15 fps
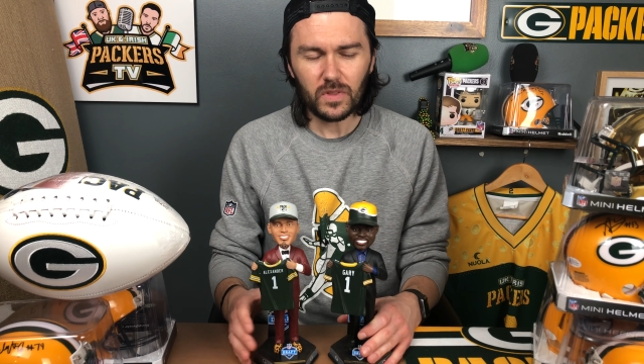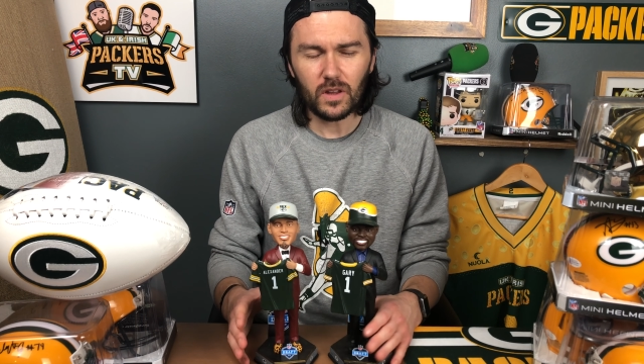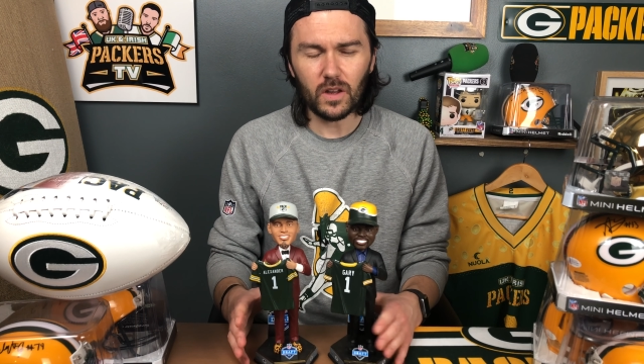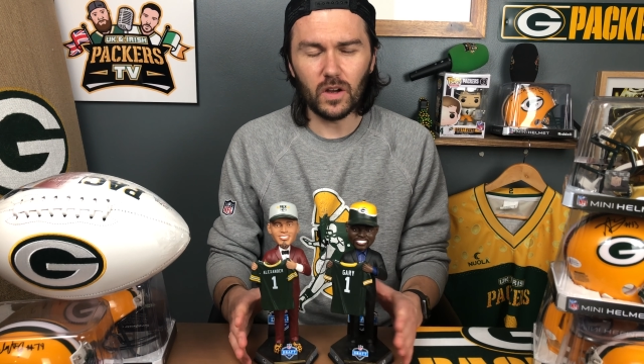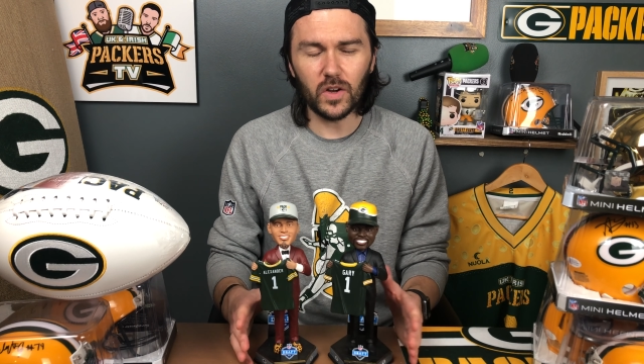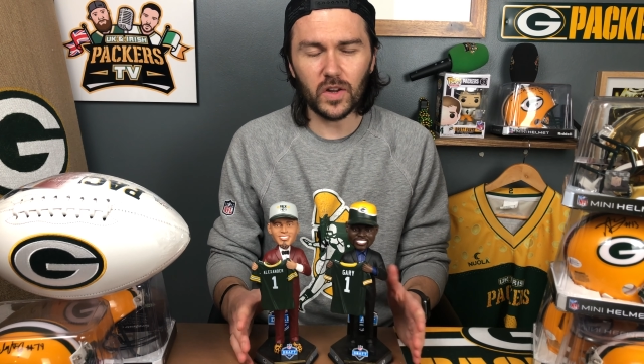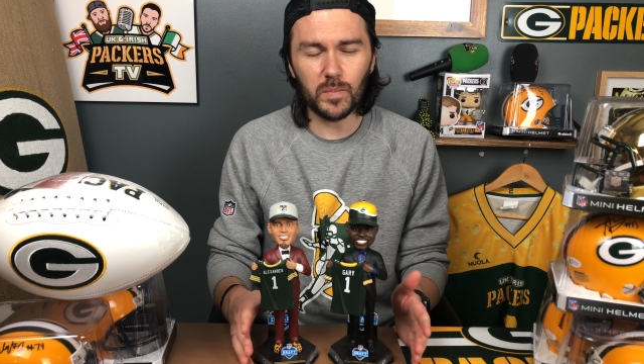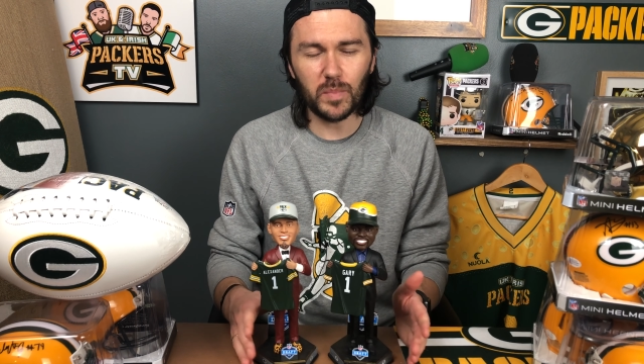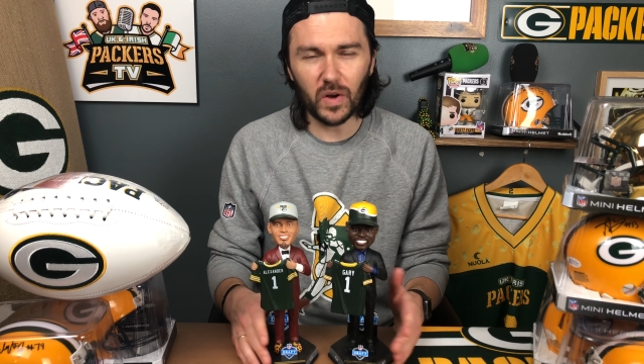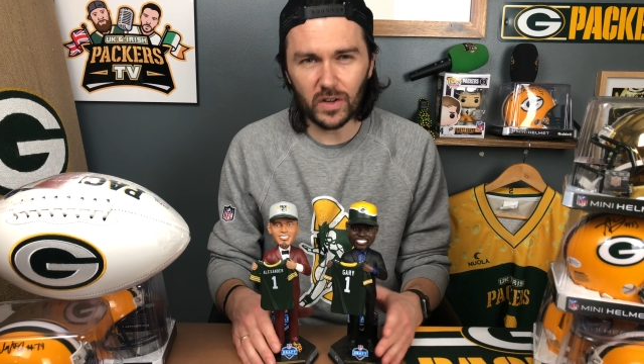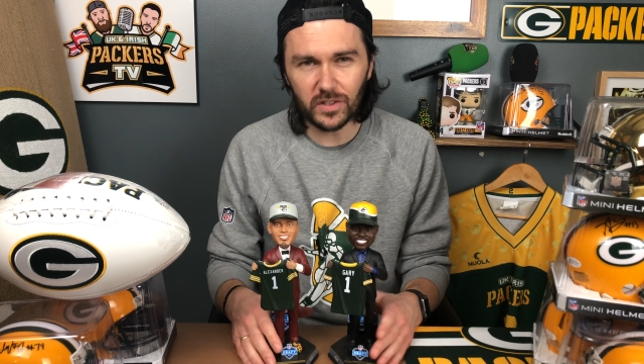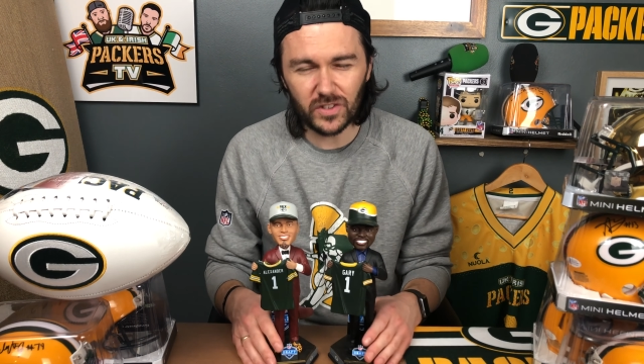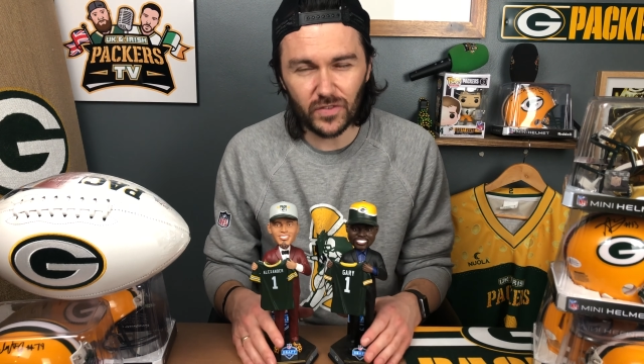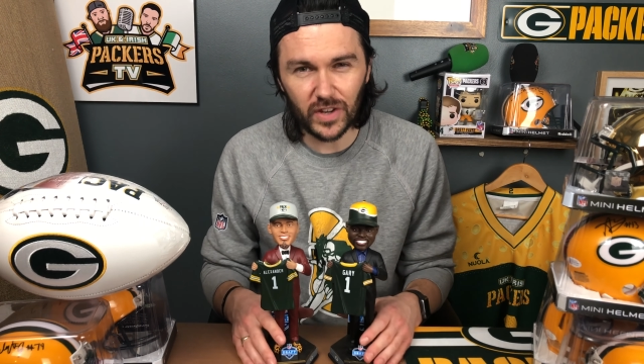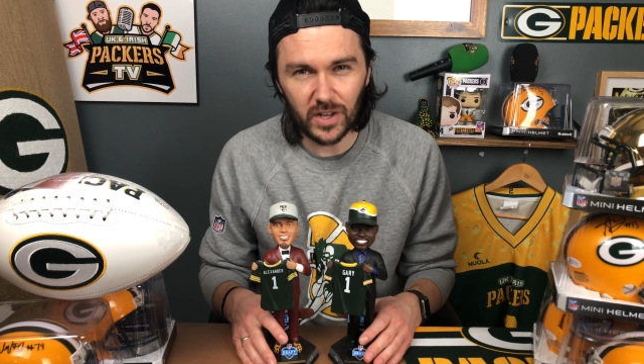I'm going to
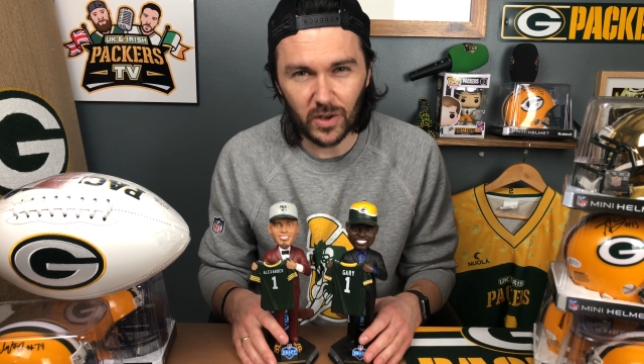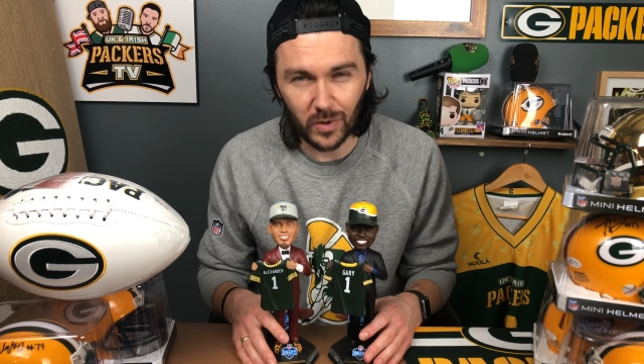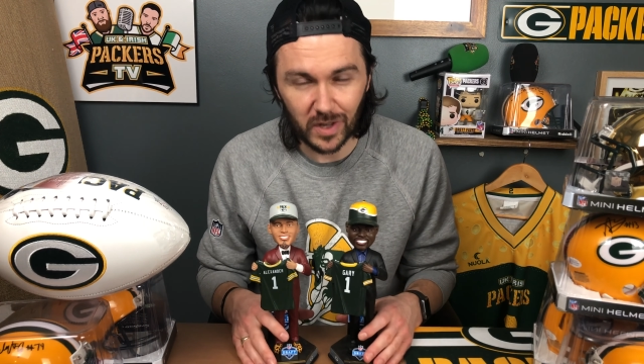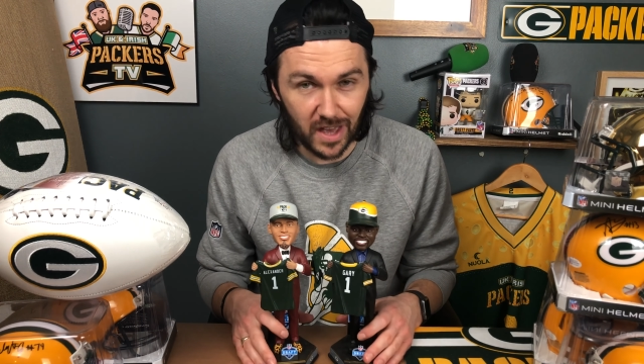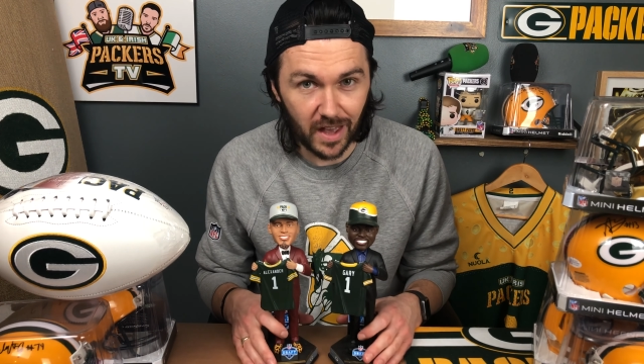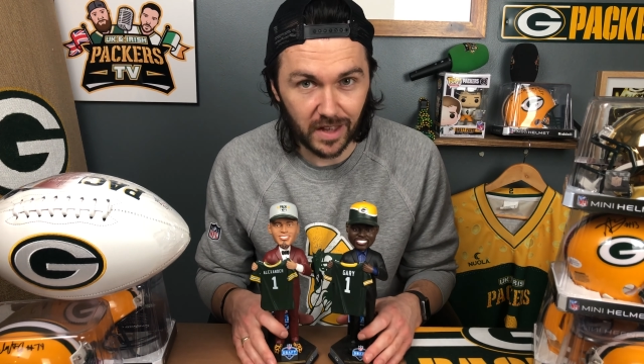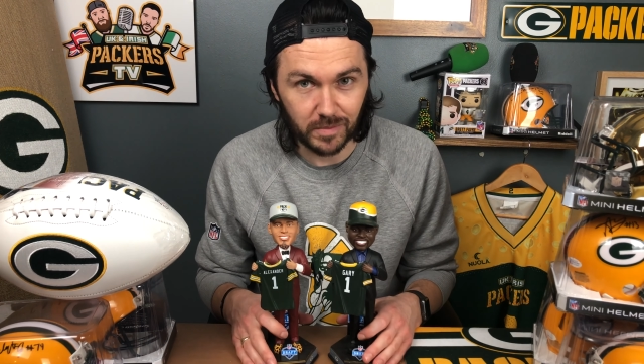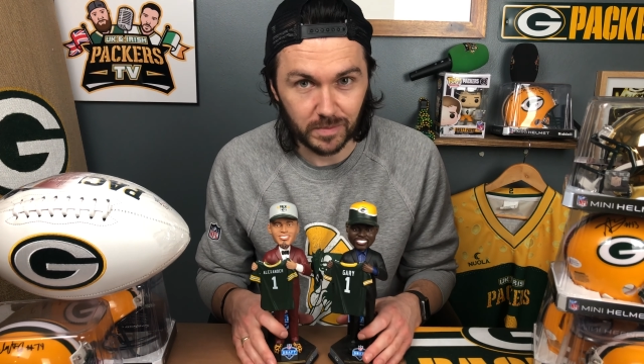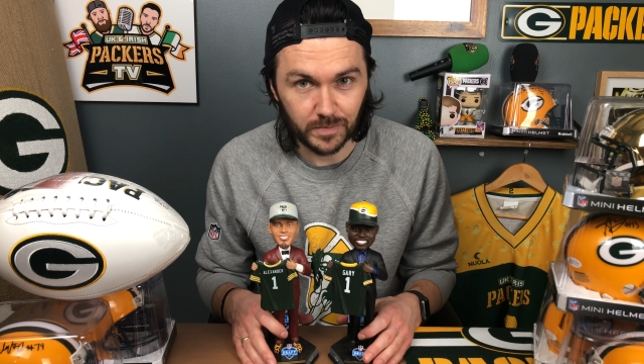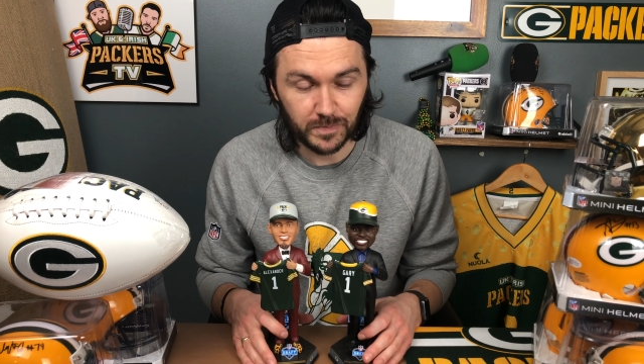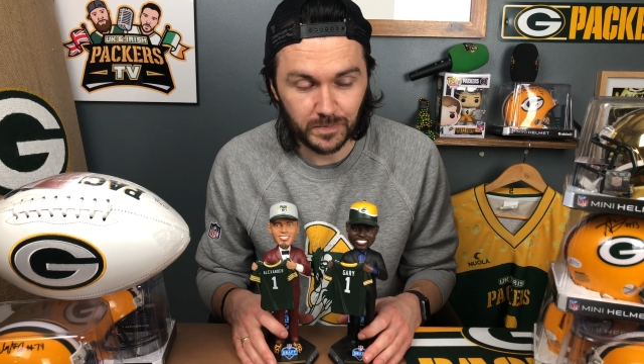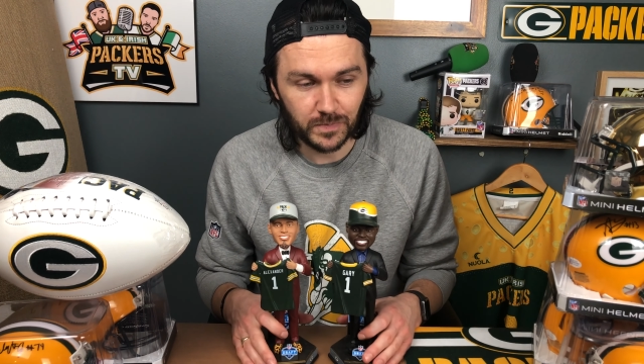pause the video again,